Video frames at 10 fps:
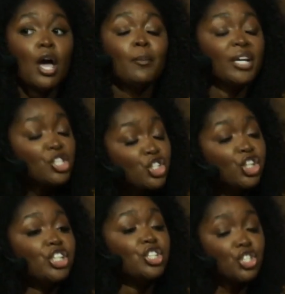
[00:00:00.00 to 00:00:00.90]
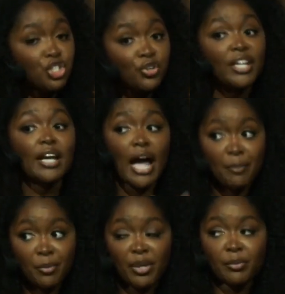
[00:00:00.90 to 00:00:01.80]
but it's good to treat
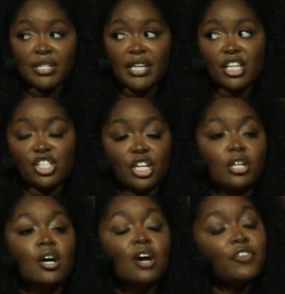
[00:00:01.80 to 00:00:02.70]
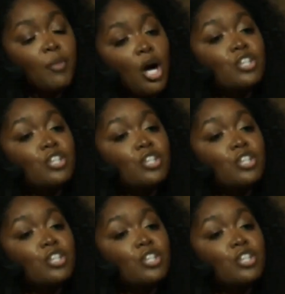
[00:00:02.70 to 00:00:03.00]
hyperpigmentation from